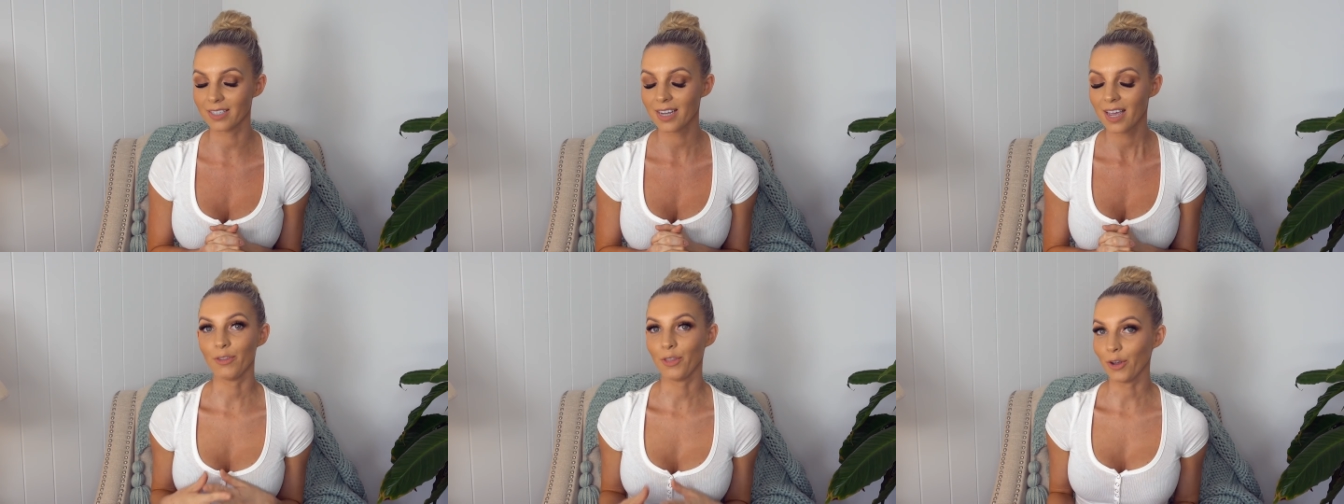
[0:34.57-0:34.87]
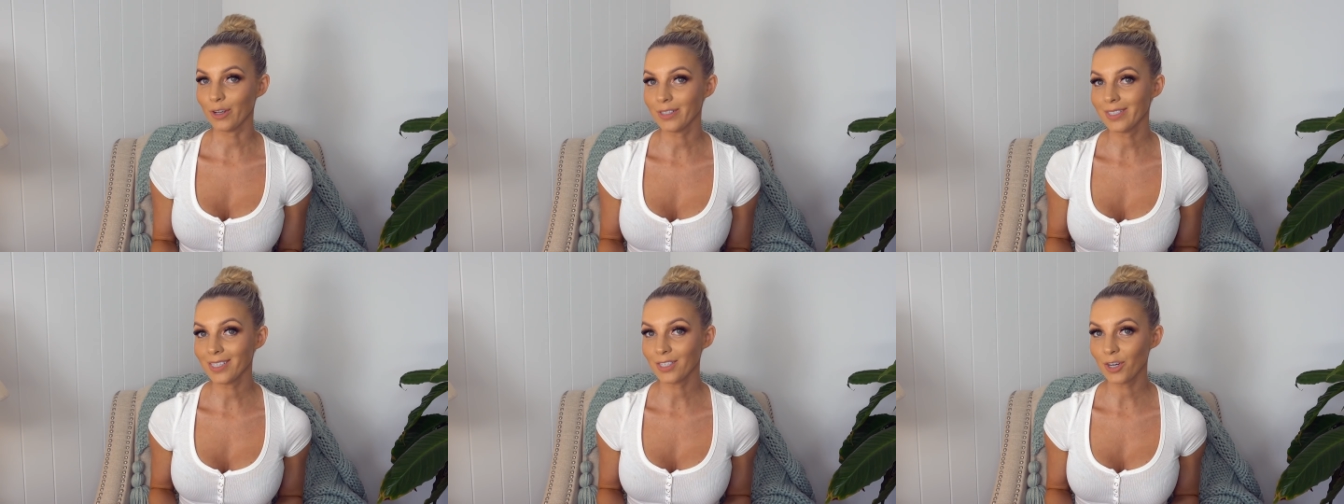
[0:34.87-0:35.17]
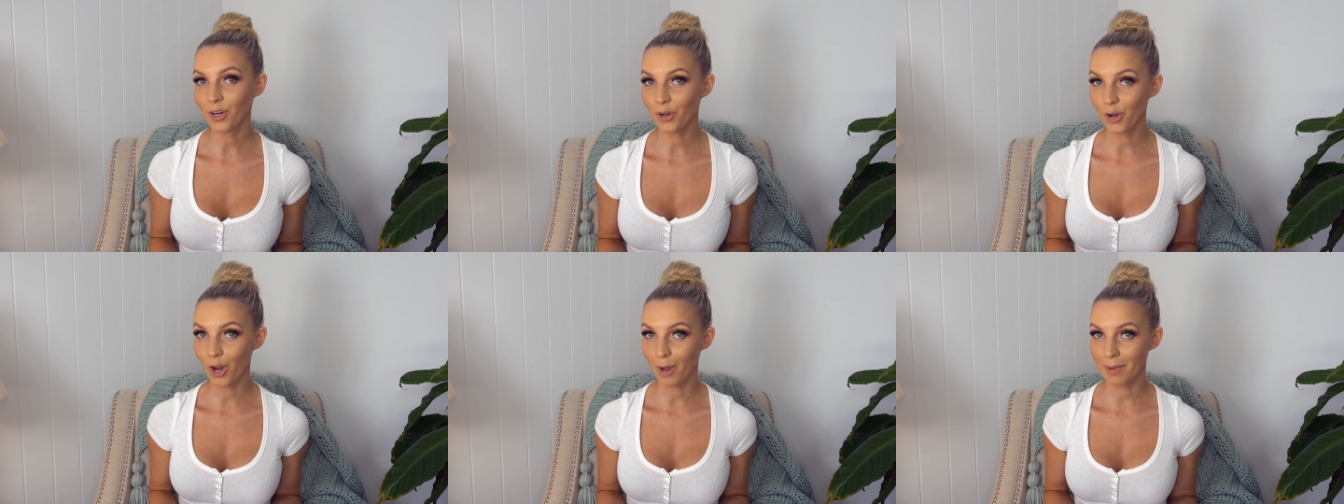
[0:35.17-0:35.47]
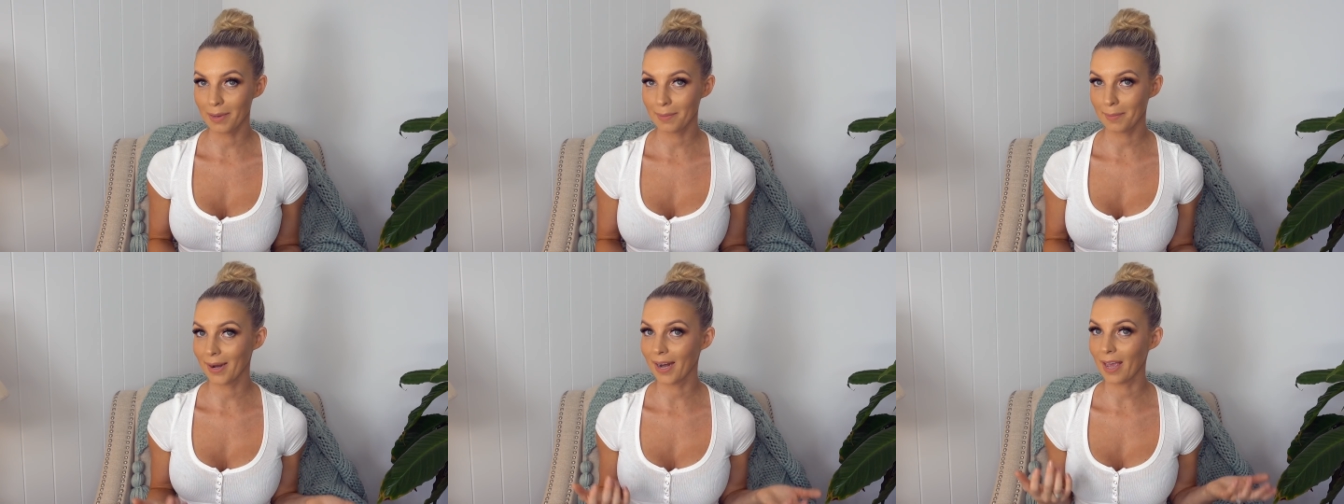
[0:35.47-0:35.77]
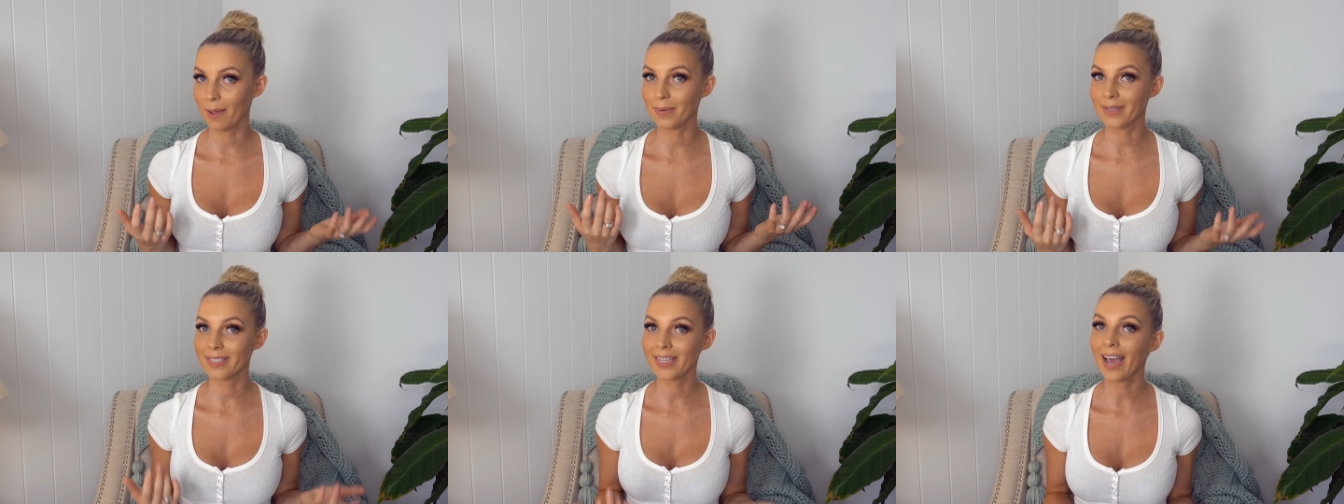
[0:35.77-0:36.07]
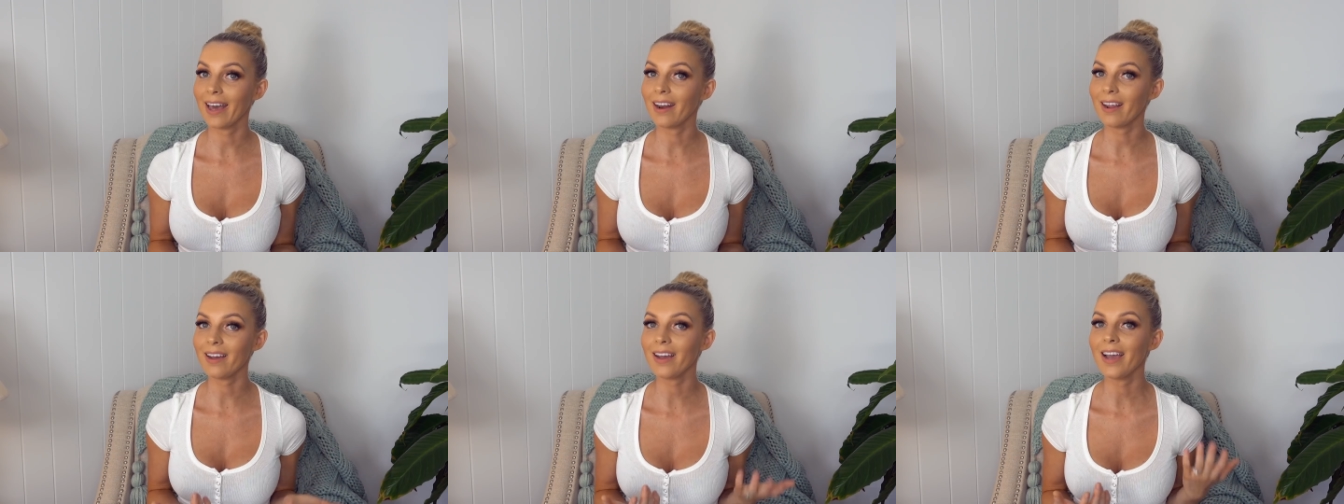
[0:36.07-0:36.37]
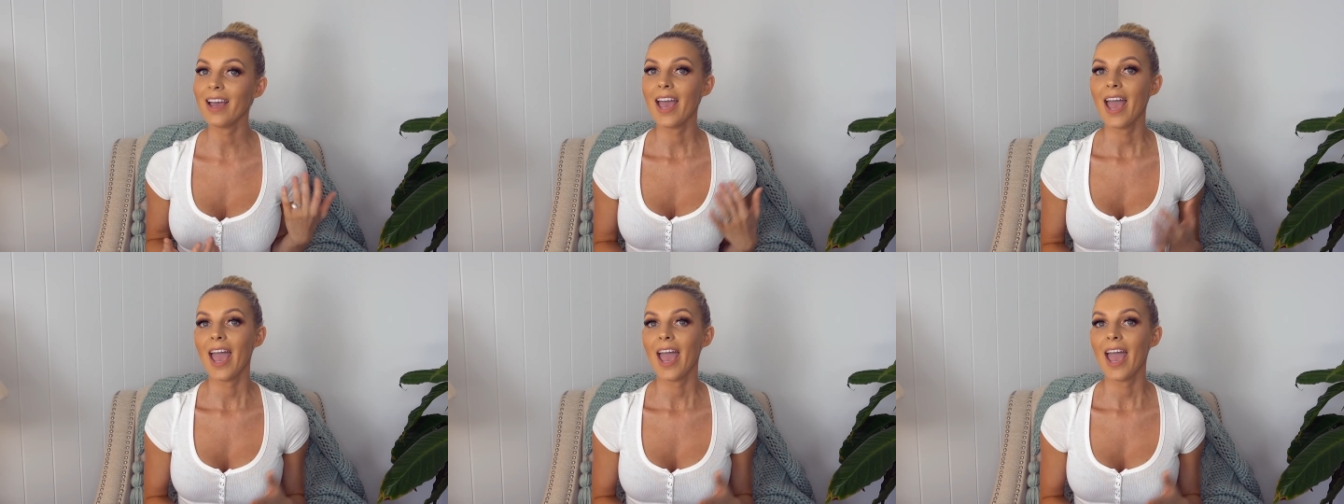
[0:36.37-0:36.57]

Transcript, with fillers: For those that don't know me, my name is Hannah